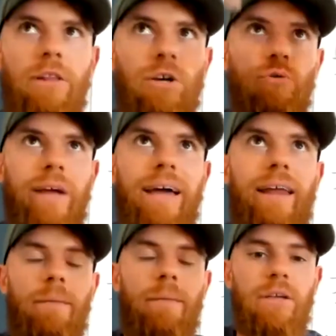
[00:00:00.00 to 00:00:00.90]
create an
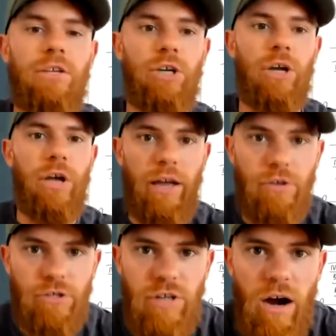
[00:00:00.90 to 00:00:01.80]
image, and you're
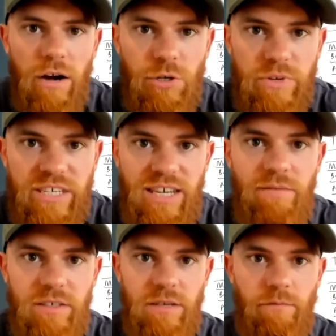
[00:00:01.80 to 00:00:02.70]
starting to
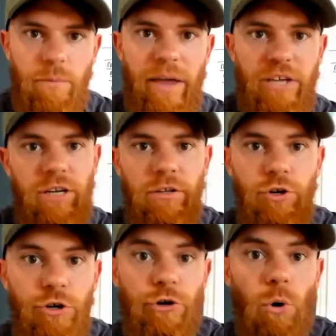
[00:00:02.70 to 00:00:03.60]
receive this information in
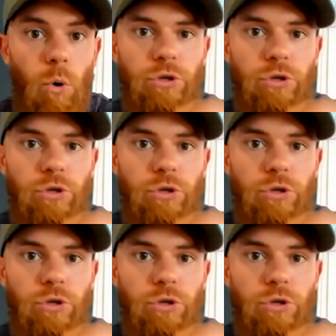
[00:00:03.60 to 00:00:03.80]
your own